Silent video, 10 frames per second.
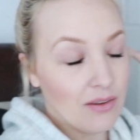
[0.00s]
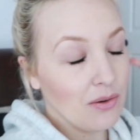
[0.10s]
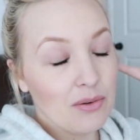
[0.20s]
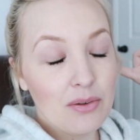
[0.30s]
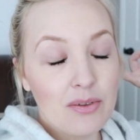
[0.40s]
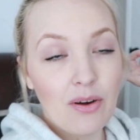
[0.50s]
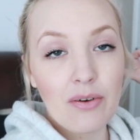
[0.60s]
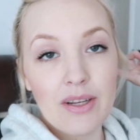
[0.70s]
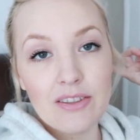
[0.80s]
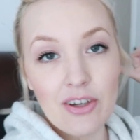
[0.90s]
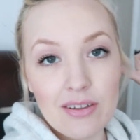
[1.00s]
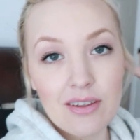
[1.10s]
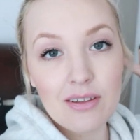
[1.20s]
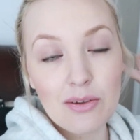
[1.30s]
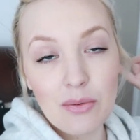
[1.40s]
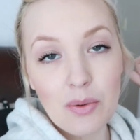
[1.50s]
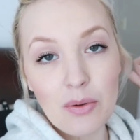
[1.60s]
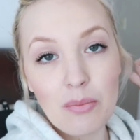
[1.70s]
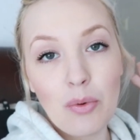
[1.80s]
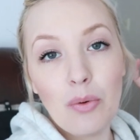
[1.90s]
The girls are in Jocelyn's
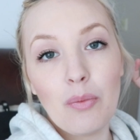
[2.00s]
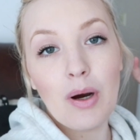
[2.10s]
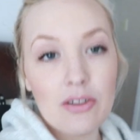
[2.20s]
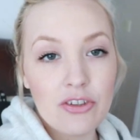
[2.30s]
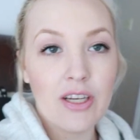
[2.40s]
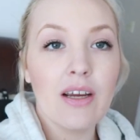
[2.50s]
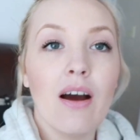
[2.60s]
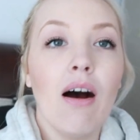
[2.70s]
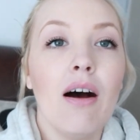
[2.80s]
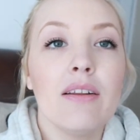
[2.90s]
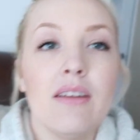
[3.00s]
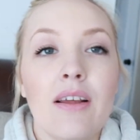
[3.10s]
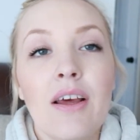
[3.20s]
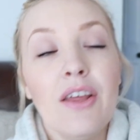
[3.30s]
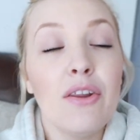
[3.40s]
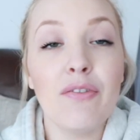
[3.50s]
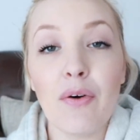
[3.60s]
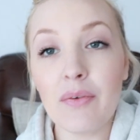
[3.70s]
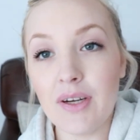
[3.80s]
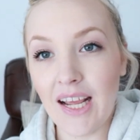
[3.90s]
room watching on the
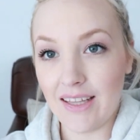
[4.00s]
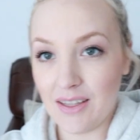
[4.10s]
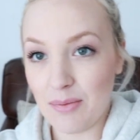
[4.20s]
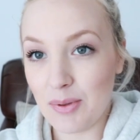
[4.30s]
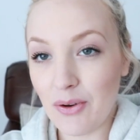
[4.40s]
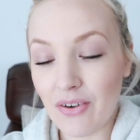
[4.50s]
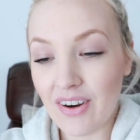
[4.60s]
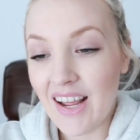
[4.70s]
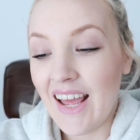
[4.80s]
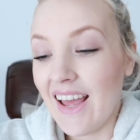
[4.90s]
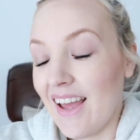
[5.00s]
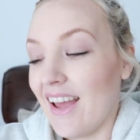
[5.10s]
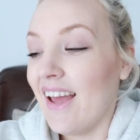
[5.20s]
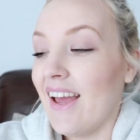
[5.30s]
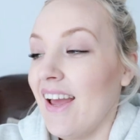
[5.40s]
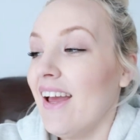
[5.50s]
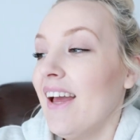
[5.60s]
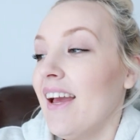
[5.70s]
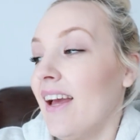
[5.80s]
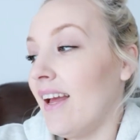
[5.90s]
phone and the computer
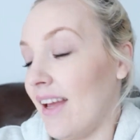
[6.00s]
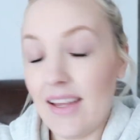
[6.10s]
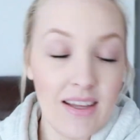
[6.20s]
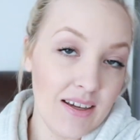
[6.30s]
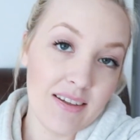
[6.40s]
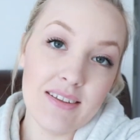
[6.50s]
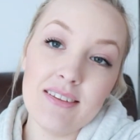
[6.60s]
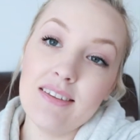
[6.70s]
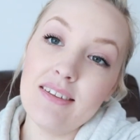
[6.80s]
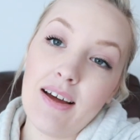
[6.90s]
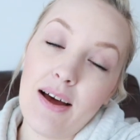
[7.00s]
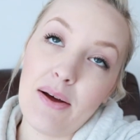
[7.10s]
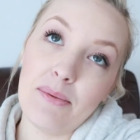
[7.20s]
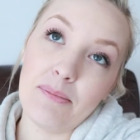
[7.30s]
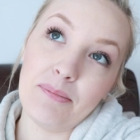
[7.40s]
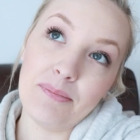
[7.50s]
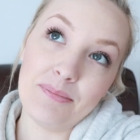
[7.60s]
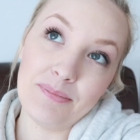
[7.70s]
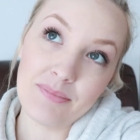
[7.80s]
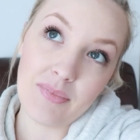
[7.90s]
and
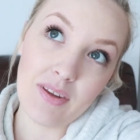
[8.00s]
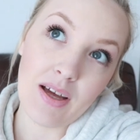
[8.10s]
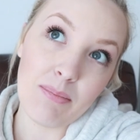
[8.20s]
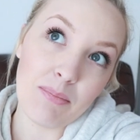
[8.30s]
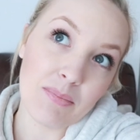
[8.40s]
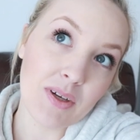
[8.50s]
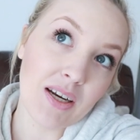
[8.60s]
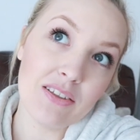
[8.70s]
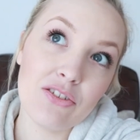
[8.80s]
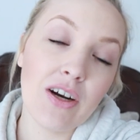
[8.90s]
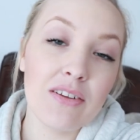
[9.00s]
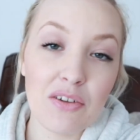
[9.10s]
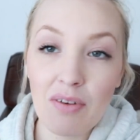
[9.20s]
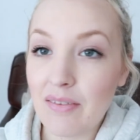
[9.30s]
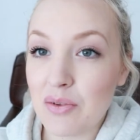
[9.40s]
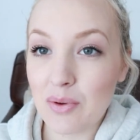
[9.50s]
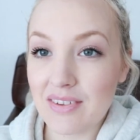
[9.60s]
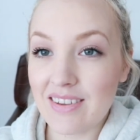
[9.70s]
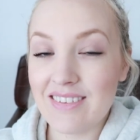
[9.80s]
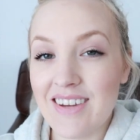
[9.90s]
um, I'm gonna try to survive the
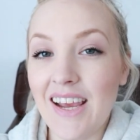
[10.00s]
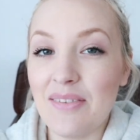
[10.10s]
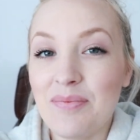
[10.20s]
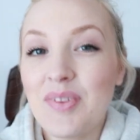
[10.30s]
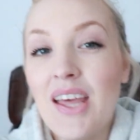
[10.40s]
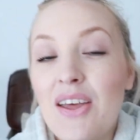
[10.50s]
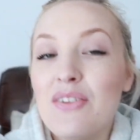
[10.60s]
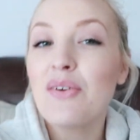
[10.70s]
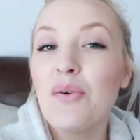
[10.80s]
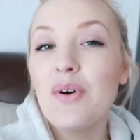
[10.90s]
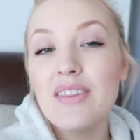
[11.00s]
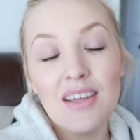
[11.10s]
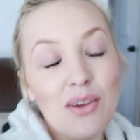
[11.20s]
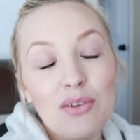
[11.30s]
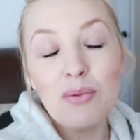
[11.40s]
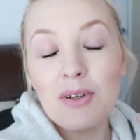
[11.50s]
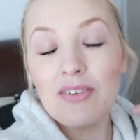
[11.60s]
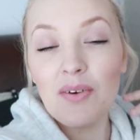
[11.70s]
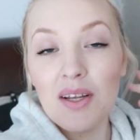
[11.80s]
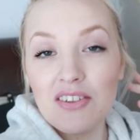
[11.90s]
rest of this day. So thank you so much
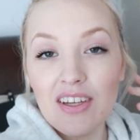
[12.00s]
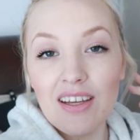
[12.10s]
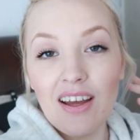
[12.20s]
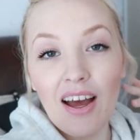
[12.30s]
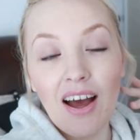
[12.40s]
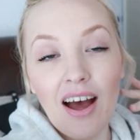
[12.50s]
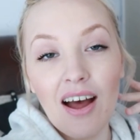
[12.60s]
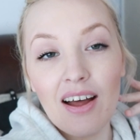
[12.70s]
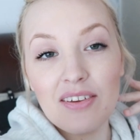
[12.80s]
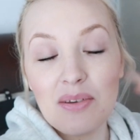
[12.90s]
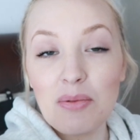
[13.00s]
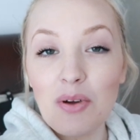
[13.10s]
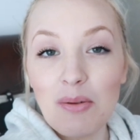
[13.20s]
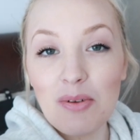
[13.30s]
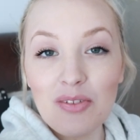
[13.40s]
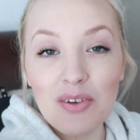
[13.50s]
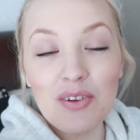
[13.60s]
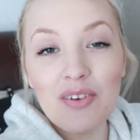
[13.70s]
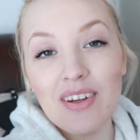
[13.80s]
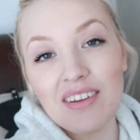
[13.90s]
for watching. Uh, subscribe if you're
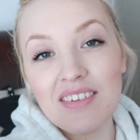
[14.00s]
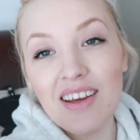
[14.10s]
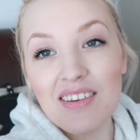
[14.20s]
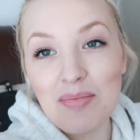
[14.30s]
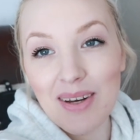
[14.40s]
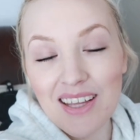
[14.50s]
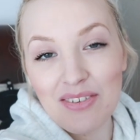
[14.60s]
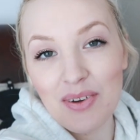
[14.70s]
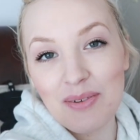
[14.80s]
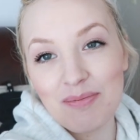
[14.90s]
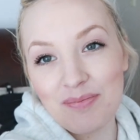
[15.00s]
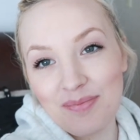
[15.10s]
new and I'll see you guys in my next one.